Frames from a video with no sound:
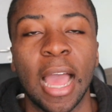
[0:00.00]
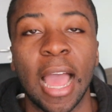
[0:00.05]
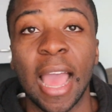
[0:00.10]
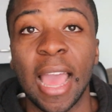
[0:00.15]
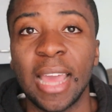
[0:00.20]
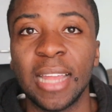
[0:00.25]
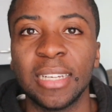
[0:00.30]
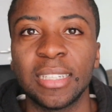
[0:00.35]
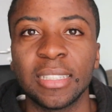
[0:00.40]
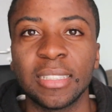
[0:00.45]

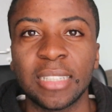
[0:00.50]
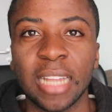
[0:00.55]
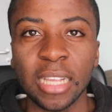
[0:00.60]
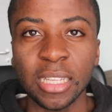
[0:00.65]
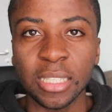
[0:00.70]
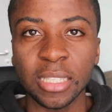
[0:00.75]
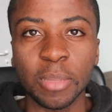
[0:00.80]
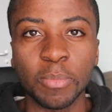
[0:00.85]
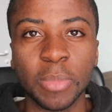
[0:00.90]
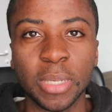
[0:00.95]
And
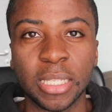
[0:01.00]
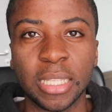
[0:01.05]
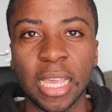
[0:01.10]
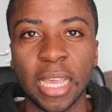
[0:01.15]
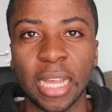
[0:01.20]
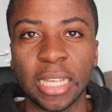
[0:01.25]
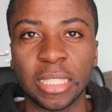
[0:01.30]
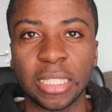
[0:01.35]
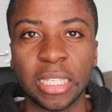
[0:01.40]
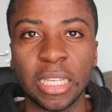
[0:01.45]
that's the
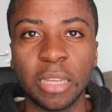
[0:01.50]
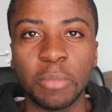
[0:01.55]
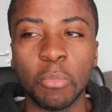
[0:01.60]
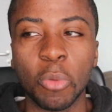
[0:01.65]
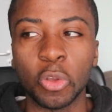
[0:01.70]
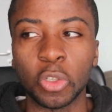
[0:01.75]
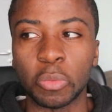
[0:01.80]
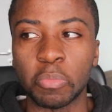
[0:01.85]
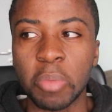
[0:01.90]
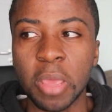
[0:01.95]
mistake I see in
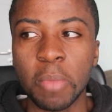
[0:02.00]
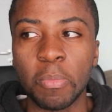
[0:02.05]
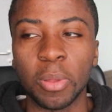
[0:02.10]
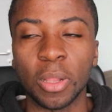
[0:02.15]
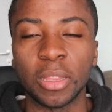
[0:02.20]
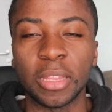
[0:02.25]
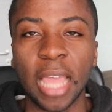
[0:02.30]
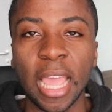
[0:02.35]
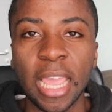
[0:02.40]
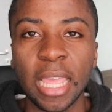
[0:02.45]
most
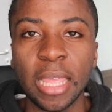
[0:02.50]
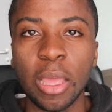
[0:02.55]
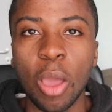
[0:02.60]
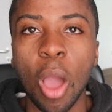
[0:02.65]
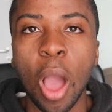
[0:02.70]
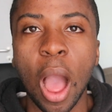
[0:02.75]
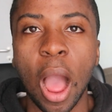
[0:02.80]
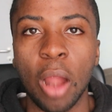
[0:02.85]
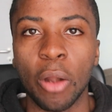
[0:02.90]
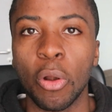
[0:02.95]
people. They
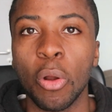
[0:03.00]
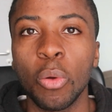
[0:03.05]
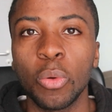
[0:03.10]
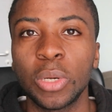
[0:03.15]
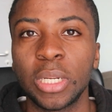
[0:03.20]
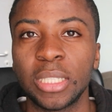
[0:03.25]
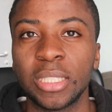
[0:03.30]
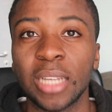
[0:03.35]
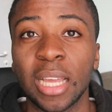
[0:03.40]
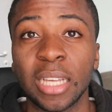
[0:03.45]
are
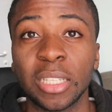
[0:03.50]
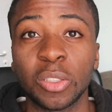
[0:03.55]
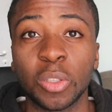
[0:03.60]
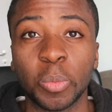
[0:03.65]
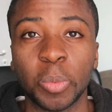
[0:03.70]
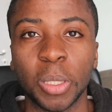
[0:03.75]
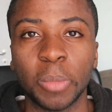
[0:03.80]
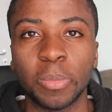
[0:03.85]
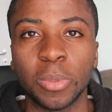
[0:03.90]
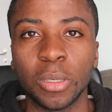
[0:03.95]
only nice to
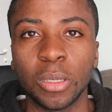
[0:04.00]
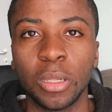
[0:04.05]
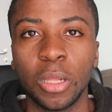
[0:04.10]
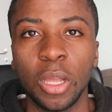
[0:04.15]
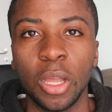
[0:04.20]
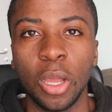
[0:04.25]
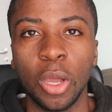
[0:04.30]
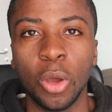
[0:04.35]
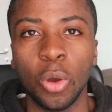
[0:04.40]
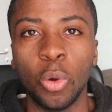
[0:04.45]
people
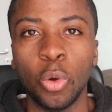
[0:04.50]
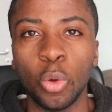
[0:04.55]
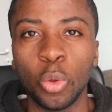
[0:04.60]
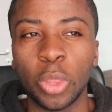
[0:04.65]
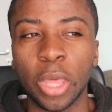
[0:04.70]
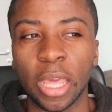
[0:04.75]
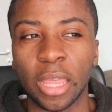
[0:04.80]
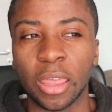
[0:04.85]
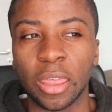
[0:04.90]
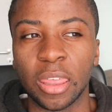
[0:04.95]
who
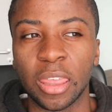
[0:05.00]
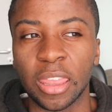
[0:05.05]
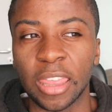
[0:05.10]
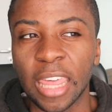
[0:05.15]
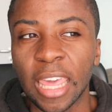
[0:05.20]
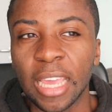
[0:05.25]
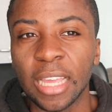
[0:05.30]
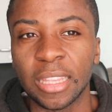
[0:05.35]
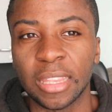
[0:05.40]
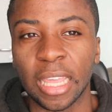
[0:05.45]
they
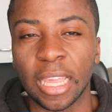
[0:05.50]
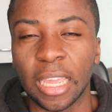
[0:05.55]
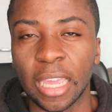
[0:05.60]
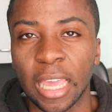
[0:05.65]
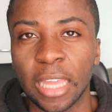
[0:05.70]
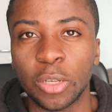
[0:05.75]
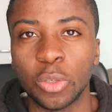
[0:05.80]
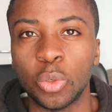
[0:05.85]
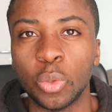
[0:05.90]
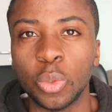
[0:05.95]
think that
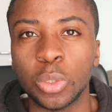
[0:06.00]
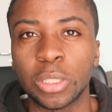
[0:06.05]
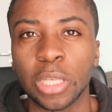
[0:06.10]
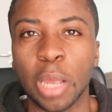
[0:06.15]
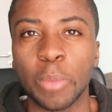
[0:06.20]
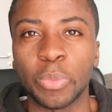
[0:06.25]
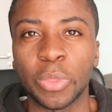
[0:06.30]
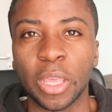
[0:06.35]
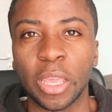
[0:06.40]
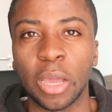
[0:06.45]
can do
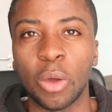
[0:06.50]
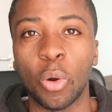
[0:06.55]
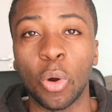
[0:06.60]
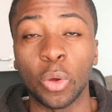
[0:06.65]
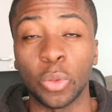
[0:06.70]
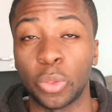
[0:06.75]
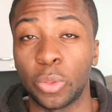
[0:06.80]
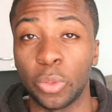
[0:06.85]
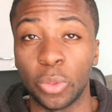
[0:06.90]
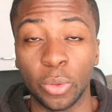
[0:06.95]
something
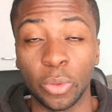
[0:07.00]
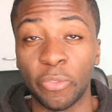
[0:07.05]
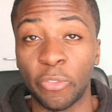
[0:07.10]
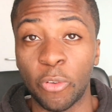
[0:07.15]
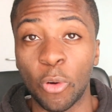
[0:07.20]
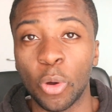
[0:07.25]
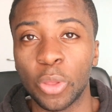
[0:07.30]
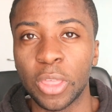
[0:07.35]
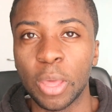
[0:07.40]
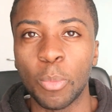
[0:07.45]
or
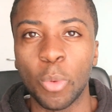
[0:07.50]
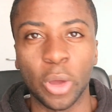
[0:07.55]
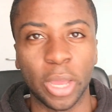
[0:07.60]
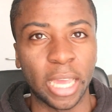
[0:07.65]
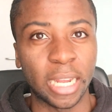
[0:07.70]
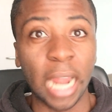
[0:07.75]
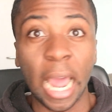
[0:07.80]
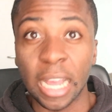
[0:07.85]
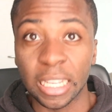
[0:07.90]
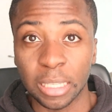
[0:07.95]
for them or
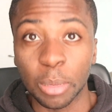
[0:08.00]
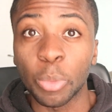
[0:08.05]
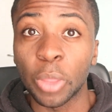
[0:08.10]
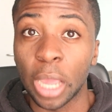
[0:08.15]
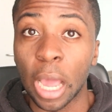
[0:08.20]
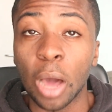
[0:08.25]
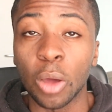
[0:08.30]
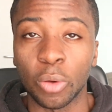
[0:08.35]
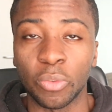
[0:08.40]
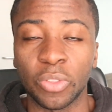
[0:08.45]
get
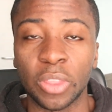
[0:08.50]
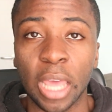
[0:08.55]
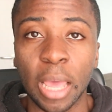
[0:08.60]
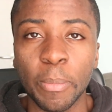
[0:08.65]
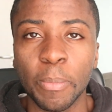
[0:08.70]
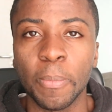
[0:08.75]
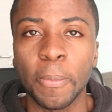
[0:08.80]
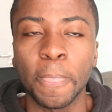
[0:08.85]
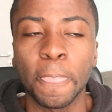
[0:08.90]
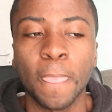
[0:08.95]
something out of
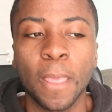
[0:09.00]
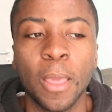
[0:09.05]
them.